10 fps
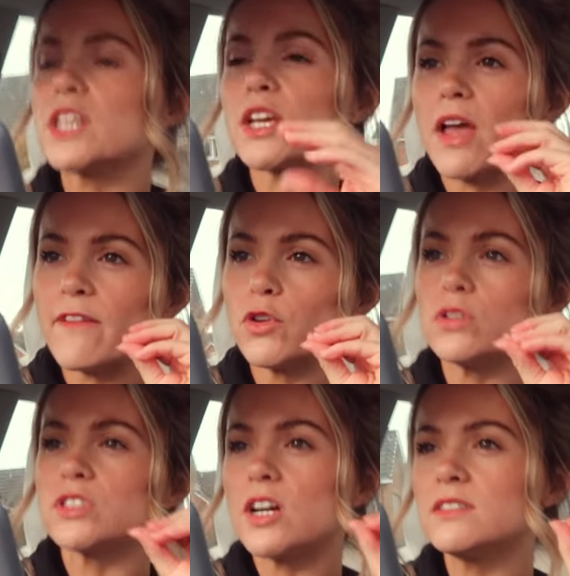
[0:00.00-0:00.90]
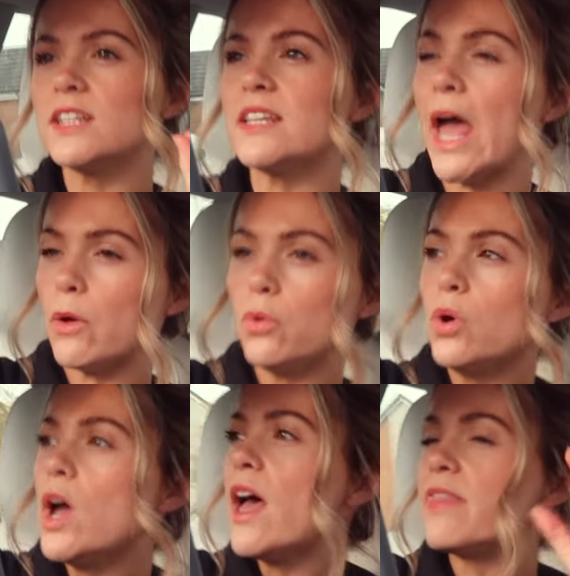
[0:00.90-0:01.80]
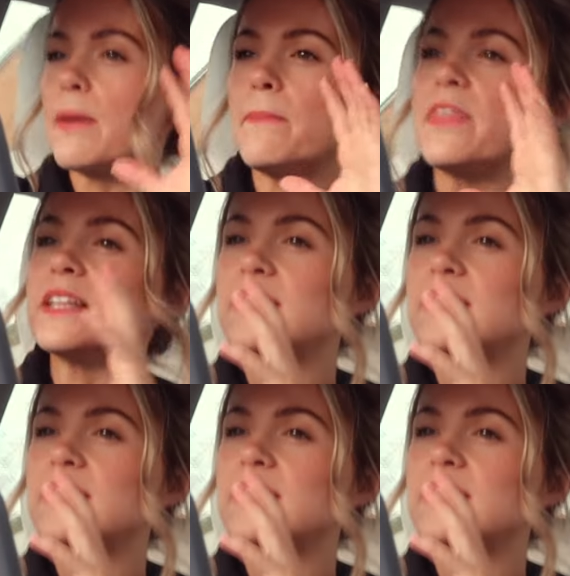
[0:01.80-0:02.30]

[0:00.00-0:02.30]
Like, if you started now, the